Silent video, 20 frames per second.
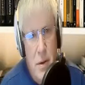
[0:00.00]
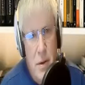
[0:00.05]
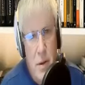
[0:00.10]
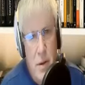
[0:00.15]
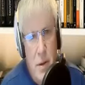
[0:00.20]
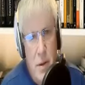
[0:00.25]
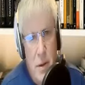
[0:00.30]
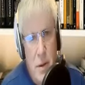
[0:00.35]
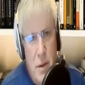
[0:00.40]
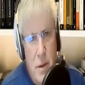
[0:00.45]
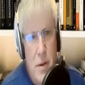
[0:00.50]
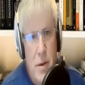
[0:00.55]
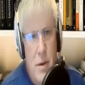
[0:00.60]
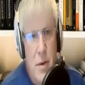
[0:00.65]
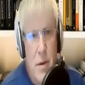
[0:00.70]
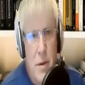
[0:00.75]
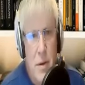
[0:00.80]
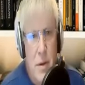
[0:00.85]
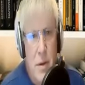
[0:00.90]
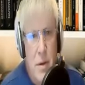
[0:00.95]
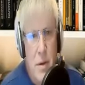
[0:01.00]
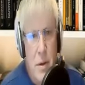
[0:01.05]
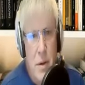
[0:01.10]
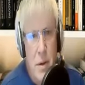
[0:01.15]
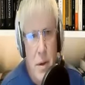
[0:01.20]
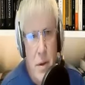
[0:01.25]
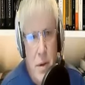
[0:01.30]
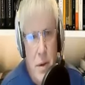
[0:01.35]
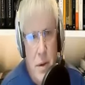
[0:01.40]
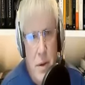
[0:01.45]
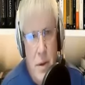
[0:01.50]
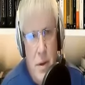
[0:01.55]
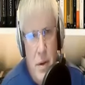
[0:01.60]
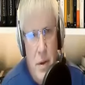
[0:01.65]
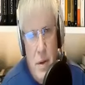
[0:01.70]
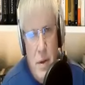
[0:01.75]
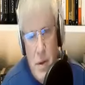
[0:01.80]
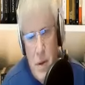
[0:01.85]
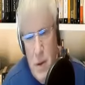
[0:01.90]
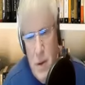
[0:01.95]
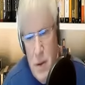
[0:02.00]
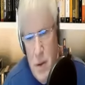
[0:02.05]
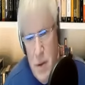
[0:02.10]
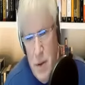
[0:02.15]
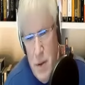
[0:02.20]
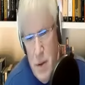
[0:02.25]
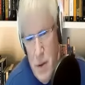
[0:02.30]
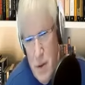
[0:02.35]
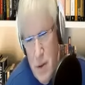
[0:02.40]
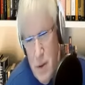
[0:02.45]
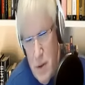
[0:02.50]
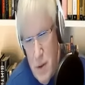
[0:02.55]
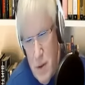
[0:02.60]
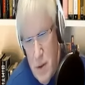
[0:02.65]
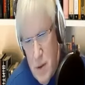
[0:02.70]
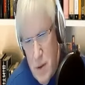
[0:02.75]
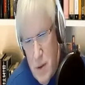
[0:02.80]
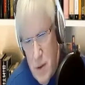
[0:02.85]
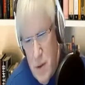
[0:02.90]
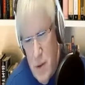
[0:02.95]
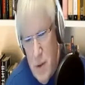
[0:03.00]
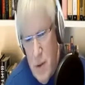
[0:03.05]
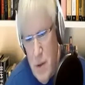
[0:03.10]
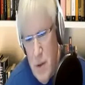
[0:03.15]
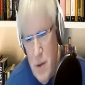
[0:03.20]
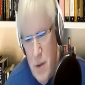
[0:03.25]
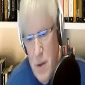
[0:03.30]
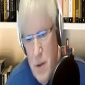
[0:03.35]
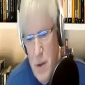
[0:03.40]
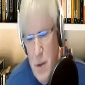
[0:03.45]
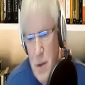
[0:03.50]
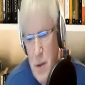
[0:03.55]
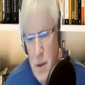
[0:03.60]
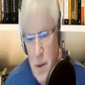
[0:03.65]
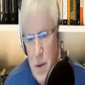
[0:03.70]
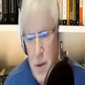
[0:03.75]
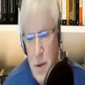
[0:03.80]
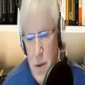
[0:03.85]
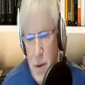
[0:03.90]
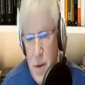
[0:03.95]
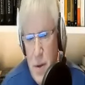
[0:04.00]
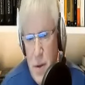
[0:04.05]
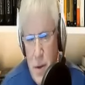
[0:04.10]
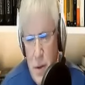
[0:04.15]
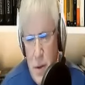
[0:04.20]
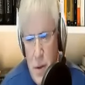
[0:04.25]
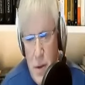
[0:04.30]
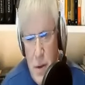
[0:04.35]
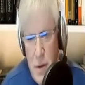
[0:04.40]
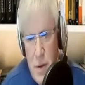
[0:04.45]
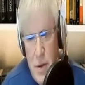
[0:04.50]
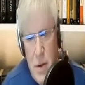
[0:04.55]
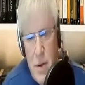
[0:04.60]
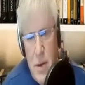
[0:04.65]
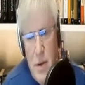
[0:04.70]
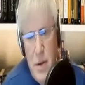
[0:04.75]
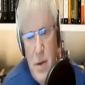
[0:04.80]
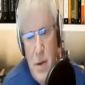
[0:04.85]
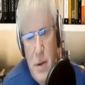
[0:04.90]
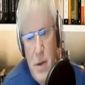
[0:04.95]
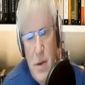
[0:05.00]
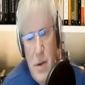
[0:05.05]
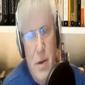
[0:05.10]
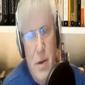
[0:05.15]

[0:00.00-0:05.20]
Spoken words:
No words are spoken by the person on screen.